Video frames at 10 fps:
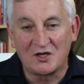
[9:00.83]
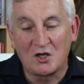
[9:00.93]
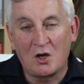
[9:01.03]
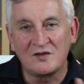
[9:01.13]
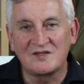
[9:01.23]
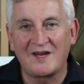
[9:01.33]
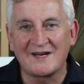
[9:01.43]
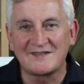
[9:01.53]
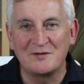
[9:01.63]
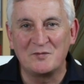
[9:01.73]

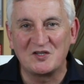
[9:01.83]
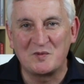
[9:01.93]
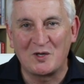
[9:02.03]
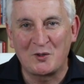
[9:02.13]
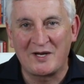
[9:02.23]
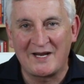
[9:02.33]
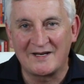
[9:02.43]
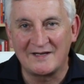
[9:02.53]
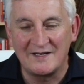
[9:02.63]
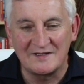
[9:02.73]
context in which we're looking at
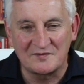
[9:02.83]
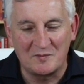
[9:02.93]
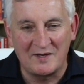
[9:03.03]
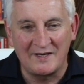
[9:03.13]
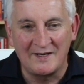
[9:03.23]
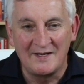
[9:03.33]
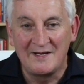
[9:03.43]
it is from a